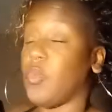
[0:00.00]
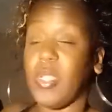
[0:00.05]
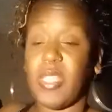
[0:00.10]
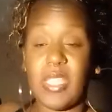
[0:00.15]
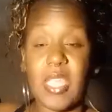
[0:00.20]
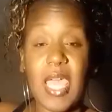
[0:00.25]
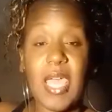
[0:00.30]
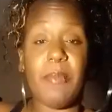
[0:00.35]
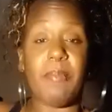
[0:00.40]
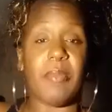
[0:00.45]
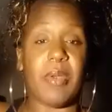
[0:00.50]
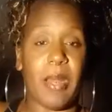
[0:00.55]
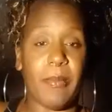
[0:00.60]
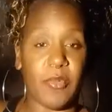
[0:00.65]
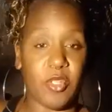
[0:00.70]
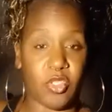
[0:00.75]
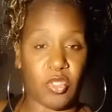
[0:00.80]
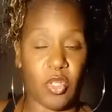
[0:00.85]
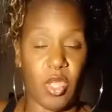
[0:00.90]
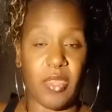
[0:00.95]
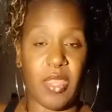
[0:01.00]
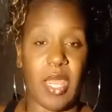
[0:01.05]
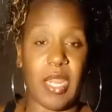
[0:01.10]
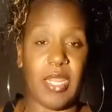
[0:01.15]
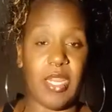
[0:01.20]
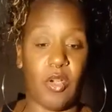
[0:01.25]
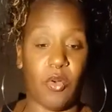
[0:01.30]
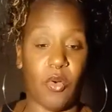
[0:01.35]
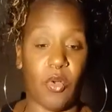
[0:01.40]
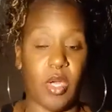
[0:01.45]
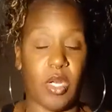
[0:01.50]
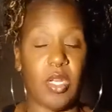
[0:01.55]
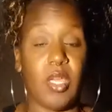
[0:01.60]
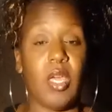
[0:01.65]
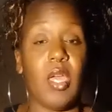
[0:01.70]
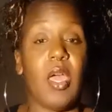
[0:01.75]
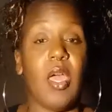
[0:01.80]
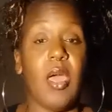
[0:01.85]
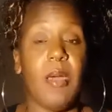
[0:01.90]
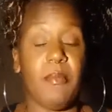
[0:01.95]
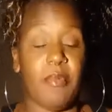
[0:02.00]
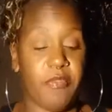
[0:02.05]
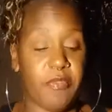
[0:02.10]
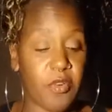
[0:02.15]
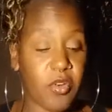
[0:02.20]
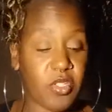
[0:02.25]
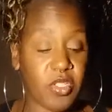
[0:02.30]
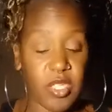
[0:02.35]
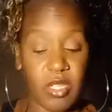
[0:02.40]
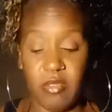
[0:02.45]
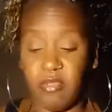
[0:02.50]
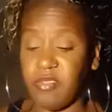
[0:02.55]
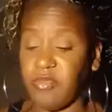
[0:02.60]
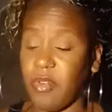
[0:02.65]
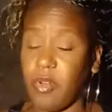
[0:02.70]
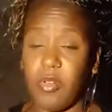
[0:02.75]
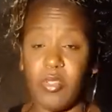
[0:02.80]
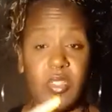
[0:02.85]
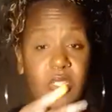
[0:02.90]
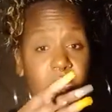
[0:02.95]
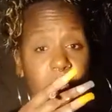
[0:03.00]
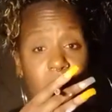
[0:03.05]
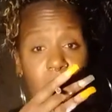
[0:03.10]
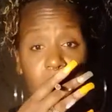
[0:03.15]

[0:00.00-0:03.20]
with that, but I'm going to show you that later on. But first things first...